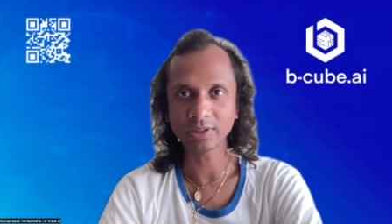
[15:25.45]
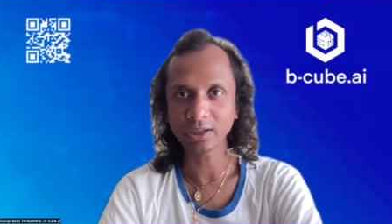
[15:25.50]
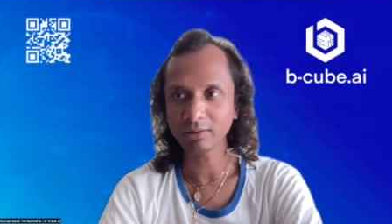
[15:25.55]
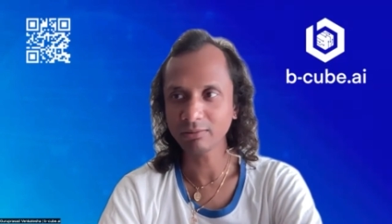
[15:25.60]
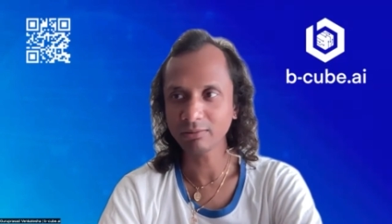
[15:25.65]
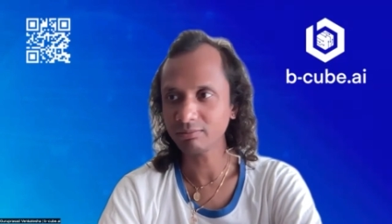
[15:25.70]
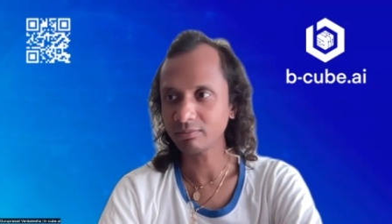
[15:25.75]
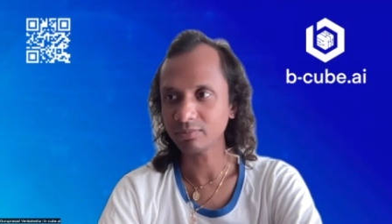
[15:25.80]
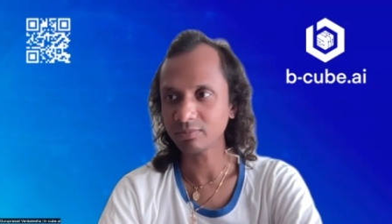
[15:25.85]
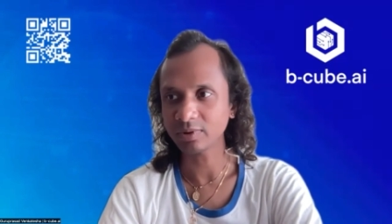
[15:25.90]

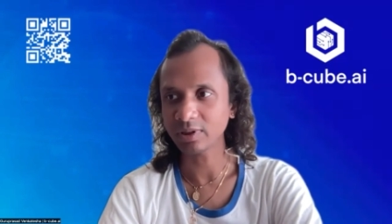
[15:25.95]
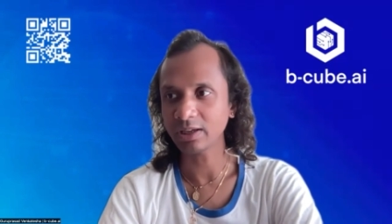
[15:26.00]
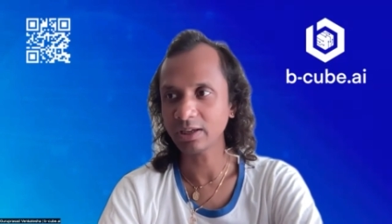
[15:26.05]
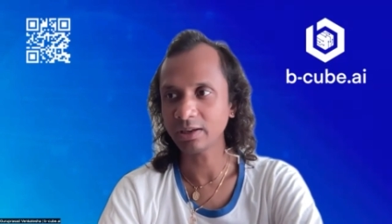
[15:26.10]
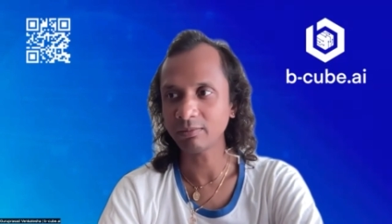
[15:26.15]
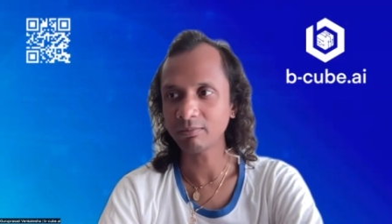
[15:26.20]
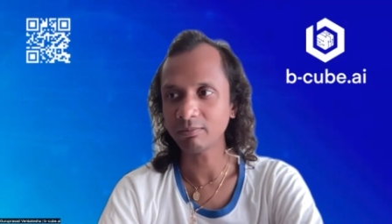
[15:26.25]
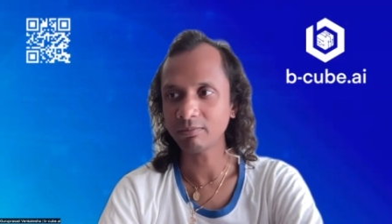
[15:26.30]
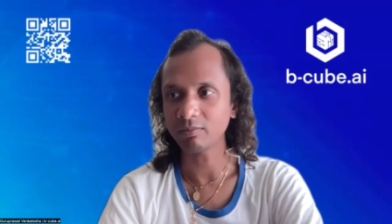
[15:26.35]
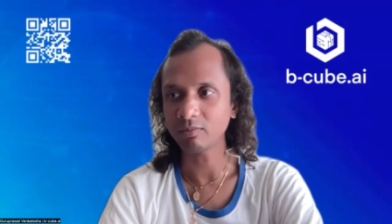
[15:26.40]
thing
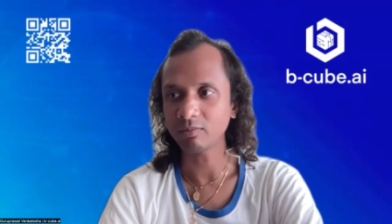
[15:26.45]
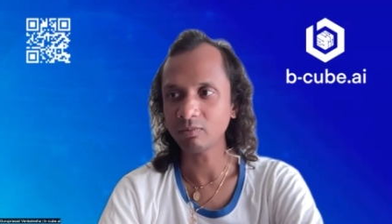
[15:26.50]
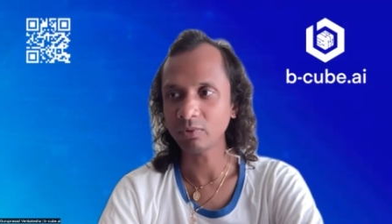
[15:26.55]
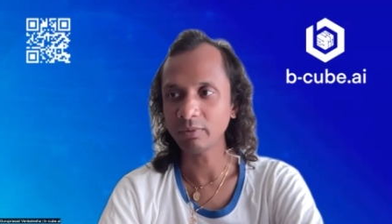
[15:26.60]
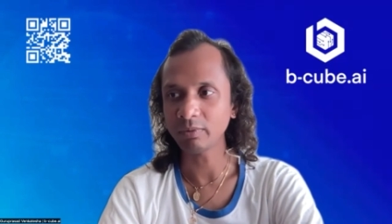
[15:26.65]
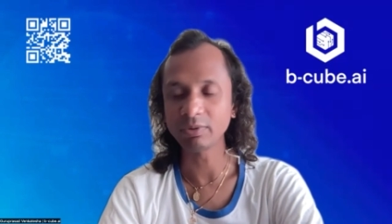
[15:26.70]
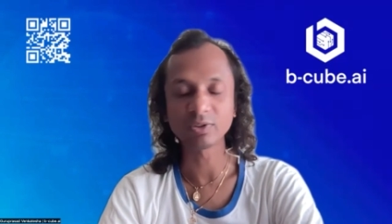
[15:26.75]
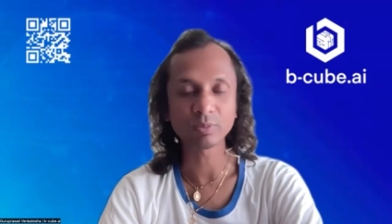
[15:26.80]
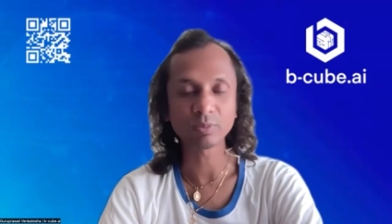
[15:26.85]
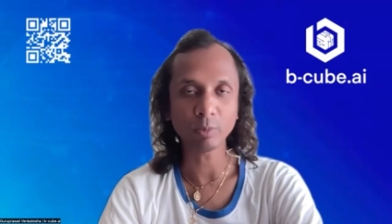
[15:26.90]
then
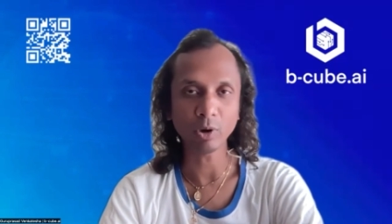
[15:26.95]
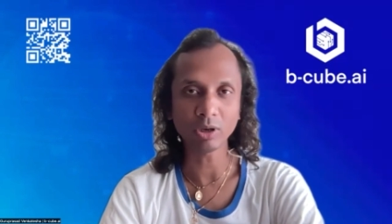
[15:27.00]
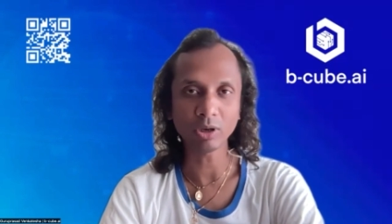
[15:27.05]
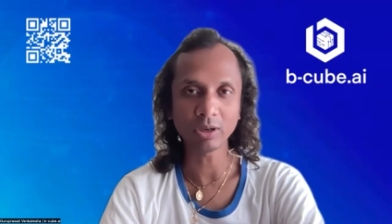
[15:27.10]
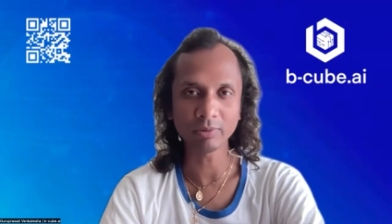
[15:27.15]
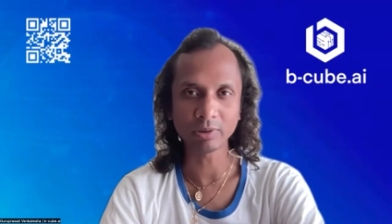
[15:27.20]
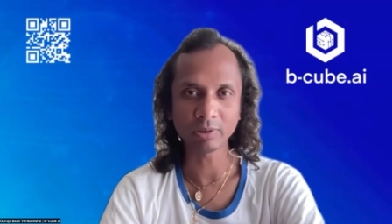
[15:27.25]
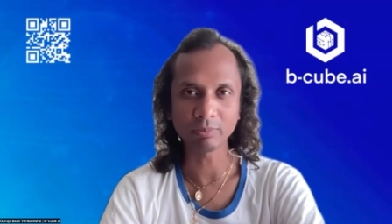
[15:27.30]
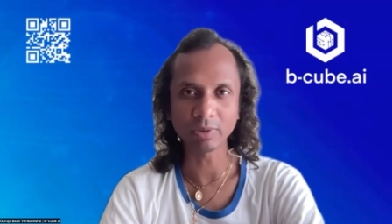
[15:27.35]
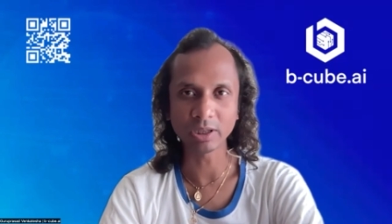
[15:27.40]
we will
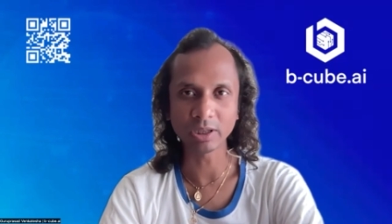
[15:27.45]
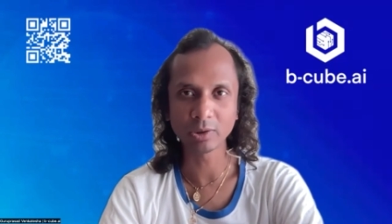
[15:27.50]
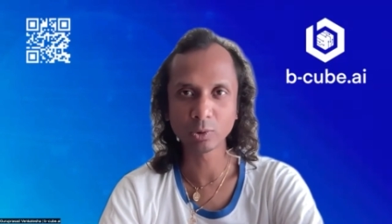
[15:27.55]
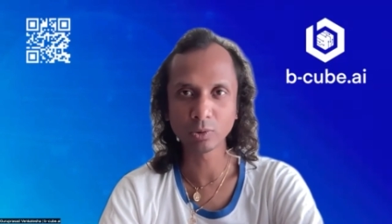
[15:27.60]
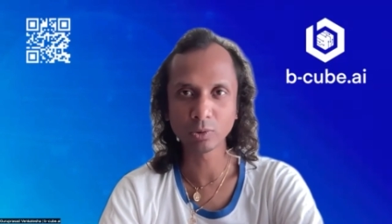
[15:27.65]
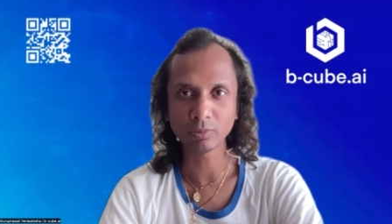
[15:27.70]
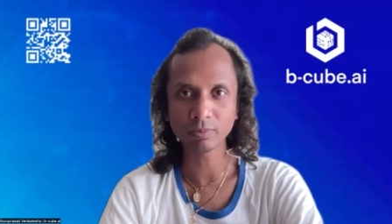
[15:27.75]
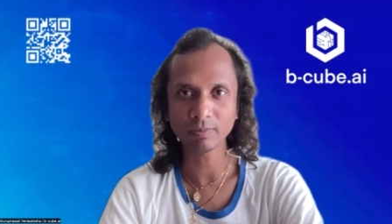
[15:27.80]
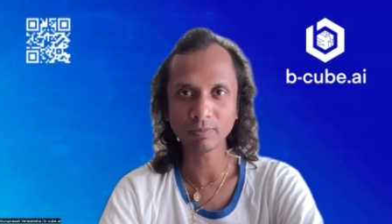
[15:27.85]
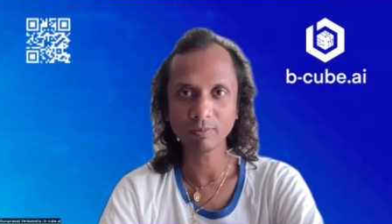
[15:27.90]
spoil even
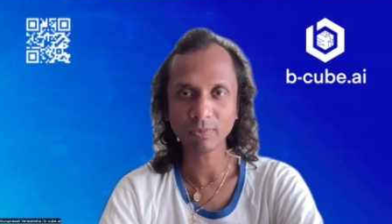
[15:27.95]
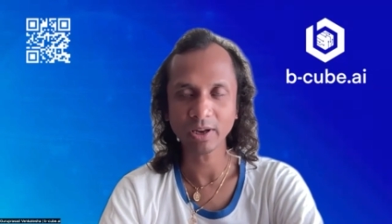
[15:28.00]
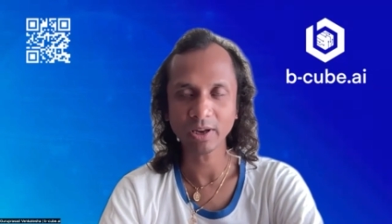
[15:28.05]
bcube